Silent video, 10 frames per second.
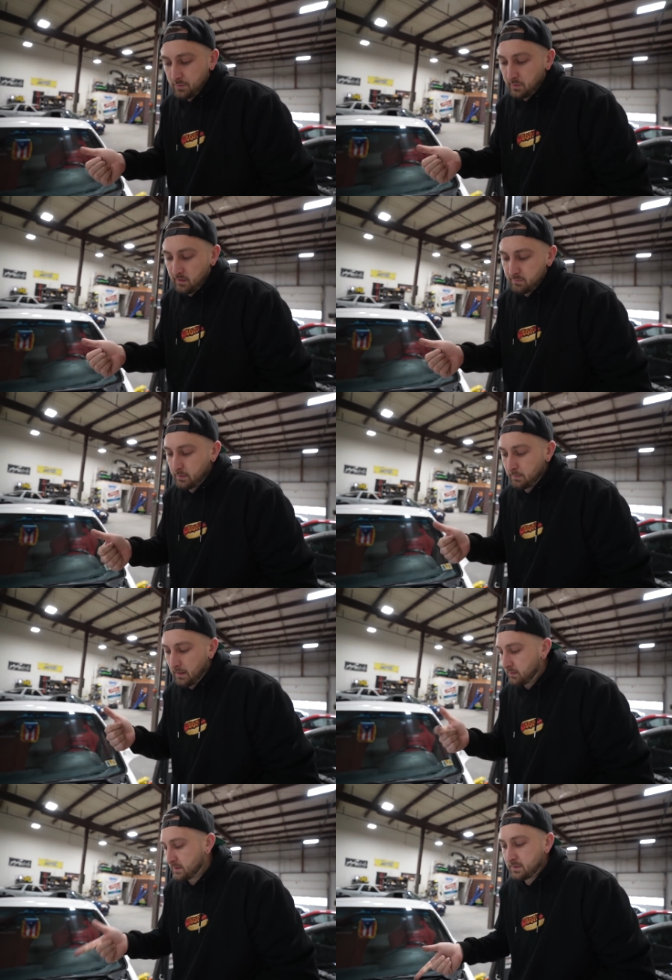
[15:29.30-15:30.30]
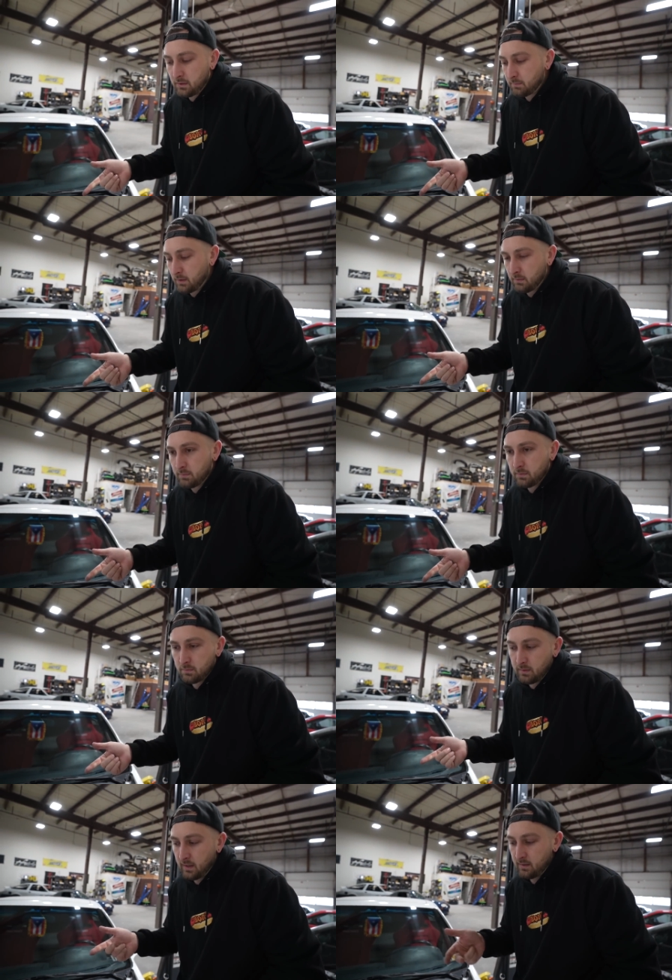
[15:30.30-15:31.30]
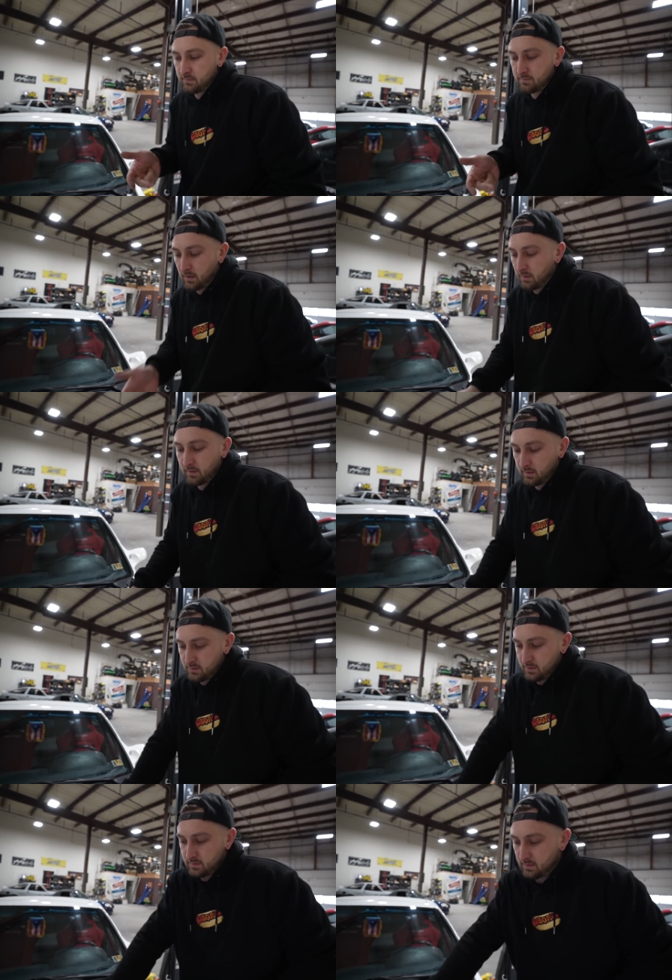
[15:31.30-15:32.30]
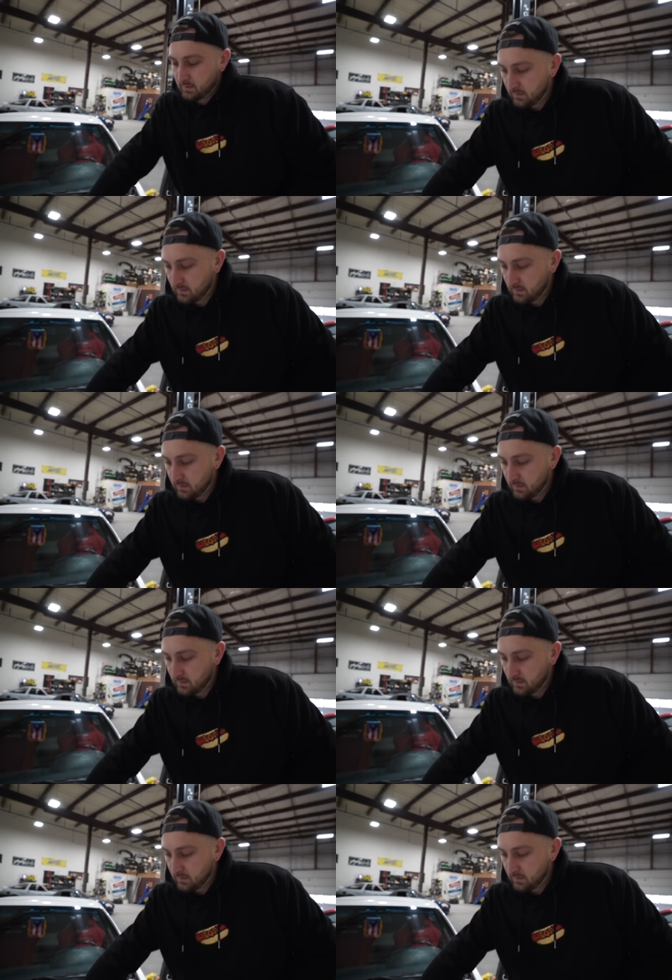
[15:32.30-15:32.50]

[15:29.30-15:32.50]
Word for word: We don't have a power steering pump. We have nothing. It's just